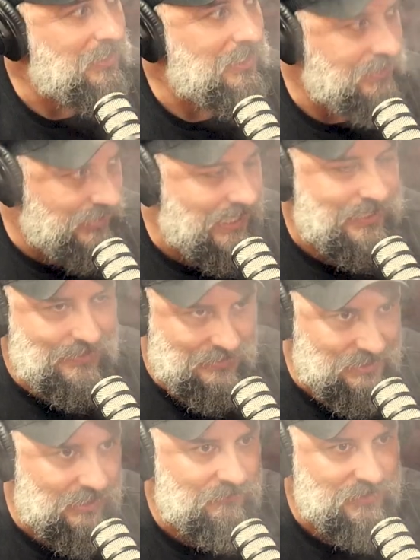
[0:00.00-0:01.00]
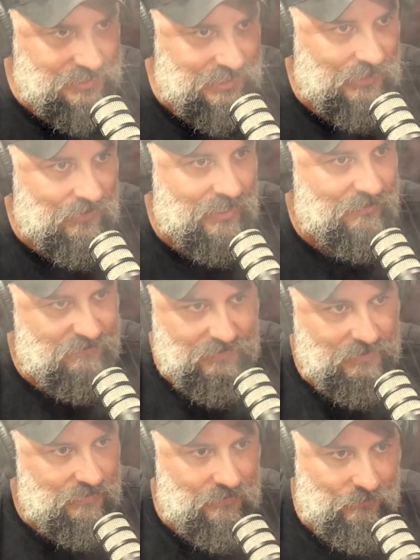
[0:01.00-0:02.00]
that kind of stuff and sea life
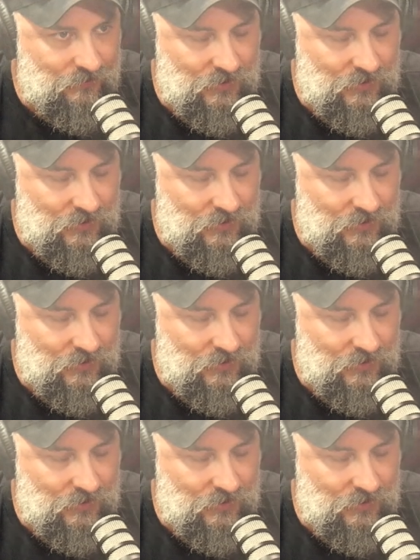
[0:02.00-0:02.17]
and